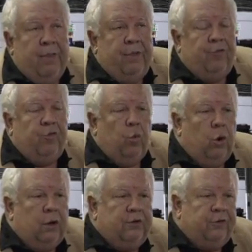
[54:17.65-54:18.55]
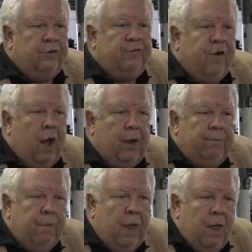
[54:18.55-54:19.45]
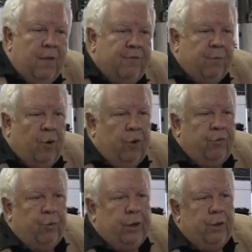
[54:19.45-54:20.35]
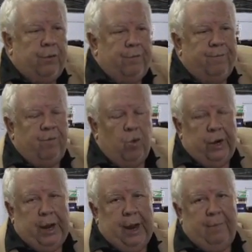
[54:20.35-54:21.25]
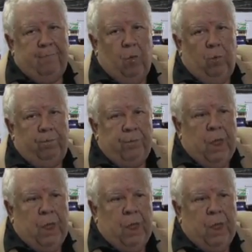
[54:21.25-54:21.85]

this will work just fine from our 348 volt